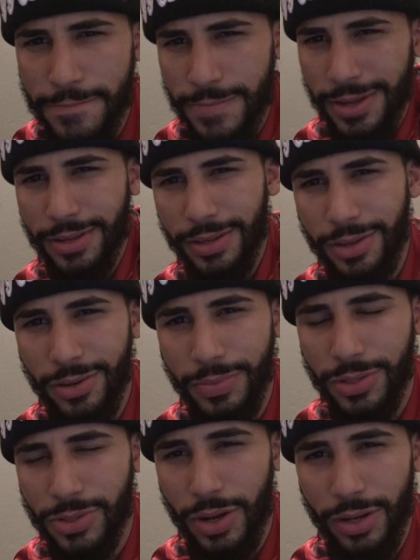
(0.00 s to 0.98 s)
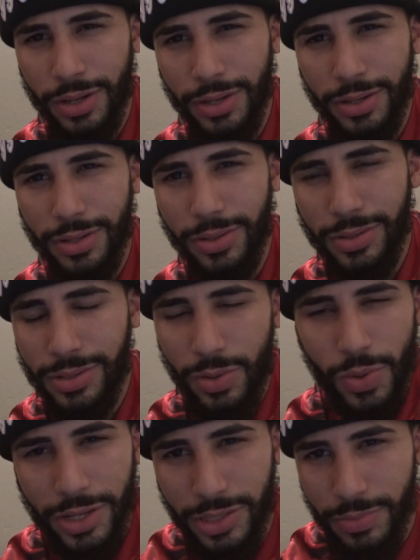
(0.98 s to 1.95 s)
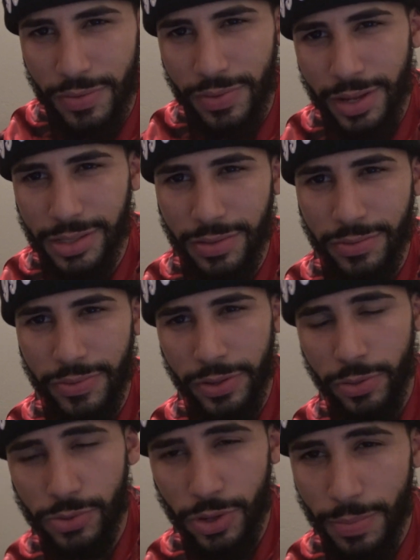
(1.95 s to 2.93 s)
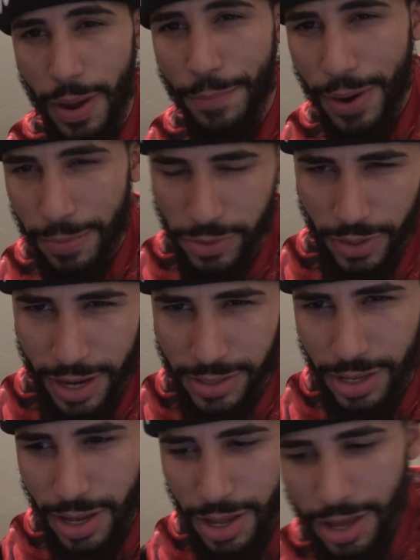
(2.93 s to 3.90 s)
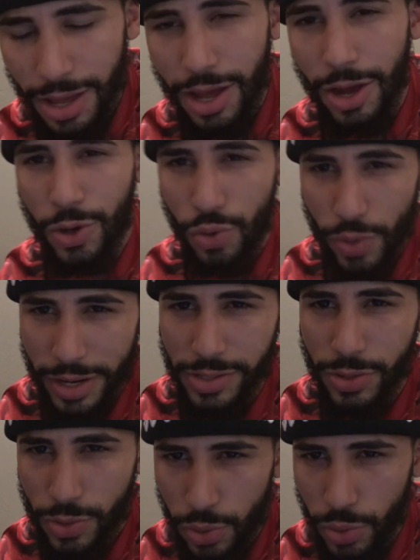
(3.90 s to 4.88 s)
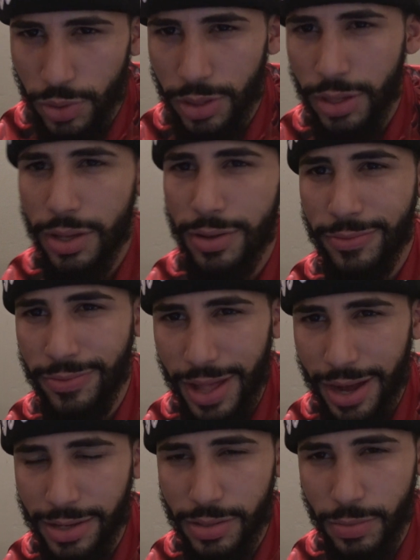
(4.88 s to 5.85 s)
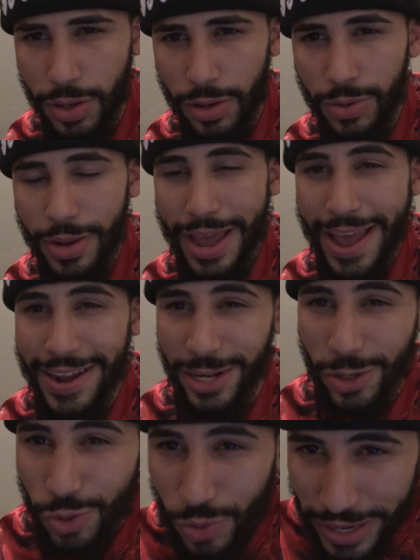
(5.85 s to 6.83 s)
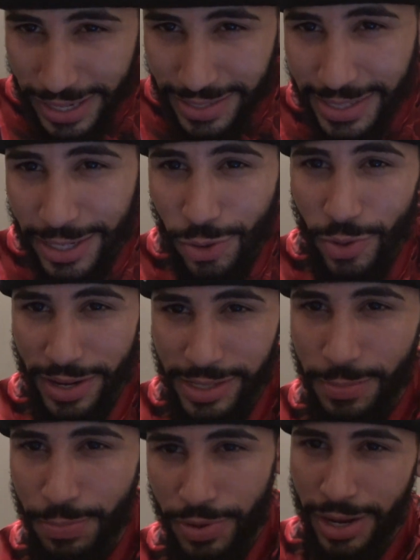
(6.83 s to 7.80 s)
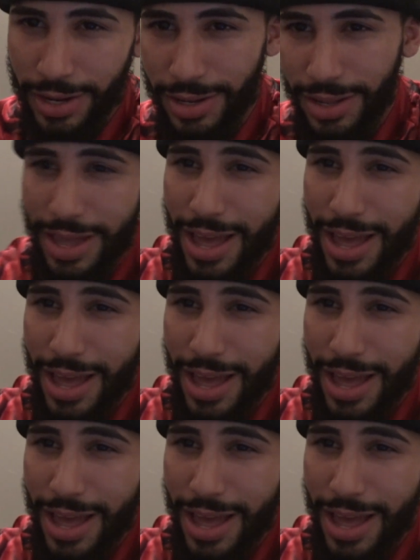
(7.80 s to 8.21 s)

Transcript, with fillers: like hearing me talk and still watching my vlogs, even if I do talk. But I promise you guys, a crazy cool vlog tomorrow and a crazy crazy prank